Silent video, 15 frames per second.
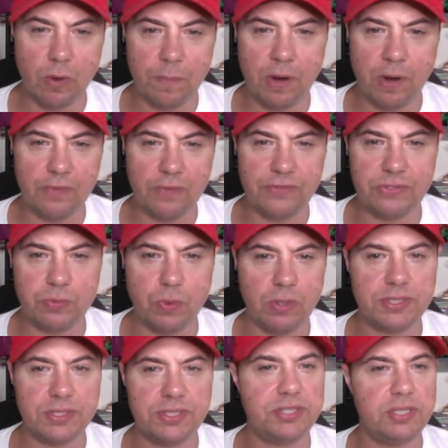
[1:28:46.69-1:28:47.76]
wants to
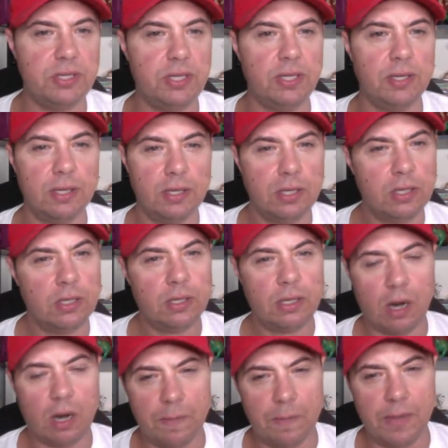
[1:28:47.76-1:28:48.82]
see our
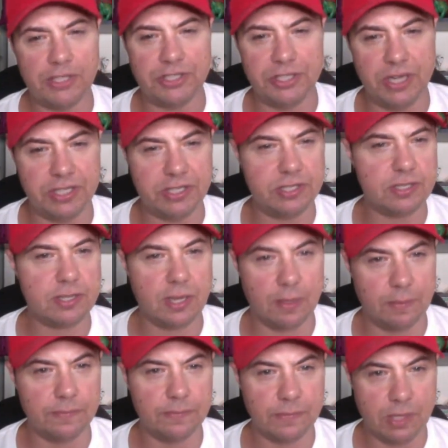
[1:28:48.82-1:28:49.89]
imaginations come
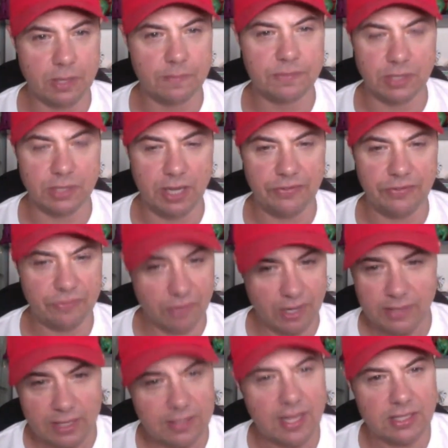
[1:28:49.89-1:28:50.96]
to life, right?
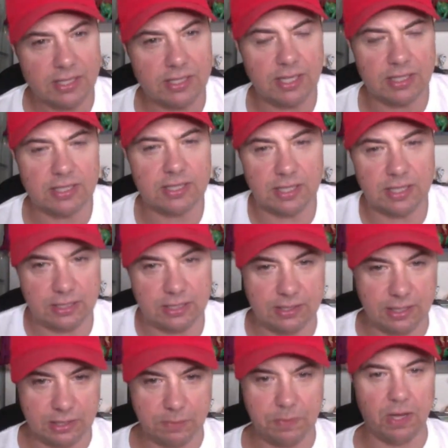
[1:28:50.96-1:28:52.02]
That's let's be
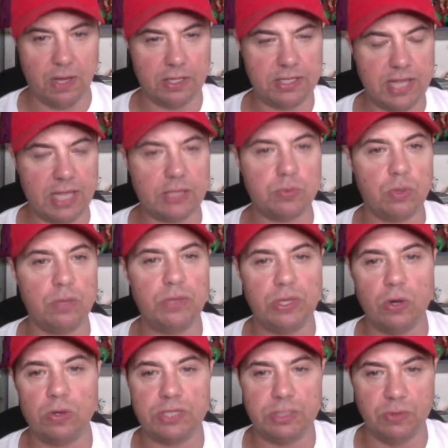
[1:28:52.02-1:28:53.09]
honest. That's what we go see
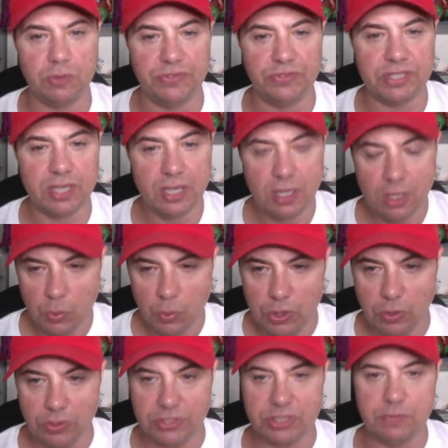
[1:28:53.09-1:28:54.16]
movies. We go to see
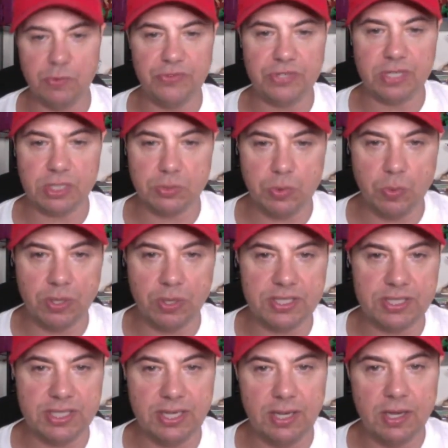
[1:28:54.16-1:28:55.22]
movies because we want to see
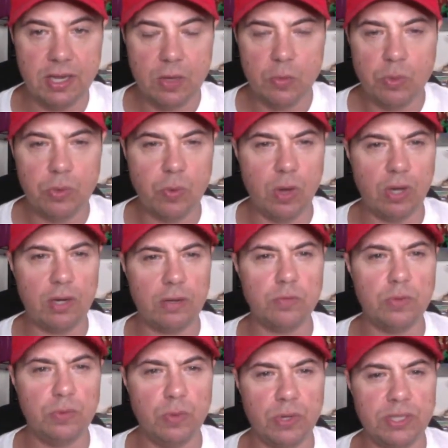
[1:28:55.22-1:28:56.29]

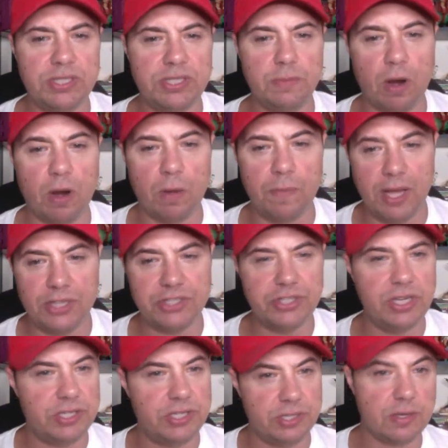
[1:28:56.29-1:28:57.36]
our imagination
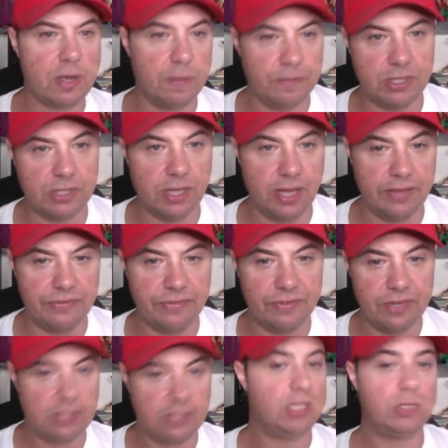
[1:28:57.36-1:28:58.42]
come to life.
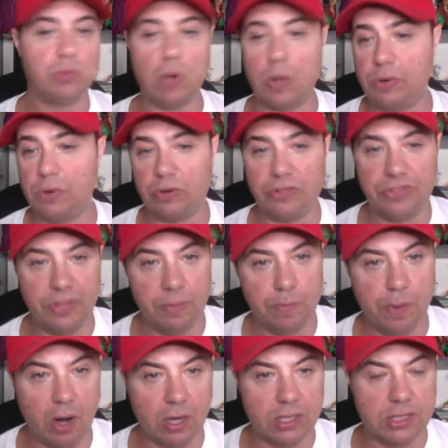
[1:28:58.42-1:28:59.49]
That's why we go to theme parks
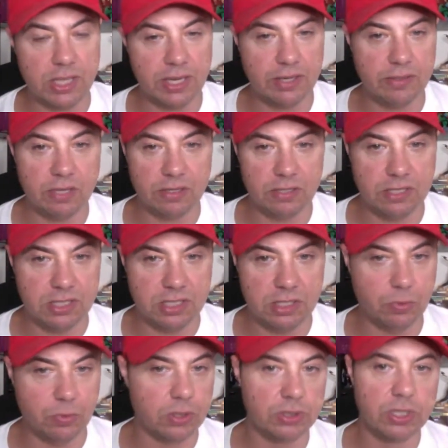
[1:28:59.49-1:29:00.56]
like Disney World.
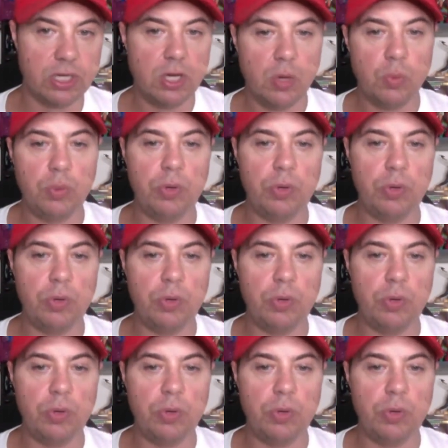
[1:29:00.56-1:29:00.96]
We want to